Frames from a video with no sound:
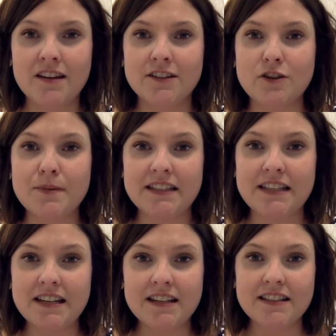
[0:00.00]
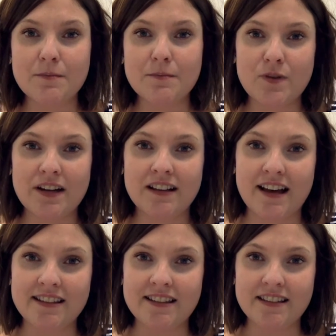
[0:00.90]
So I'll be seeing some of you in
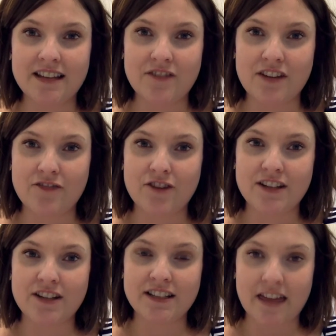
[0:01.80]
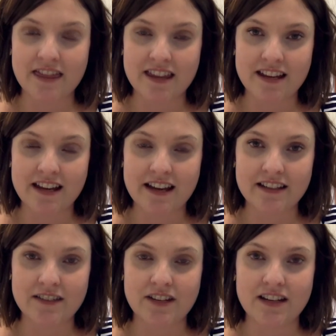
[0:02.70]
class this evening for a design thinking
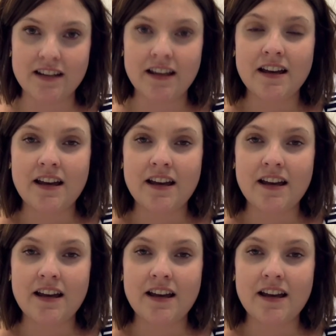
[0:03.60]
activity,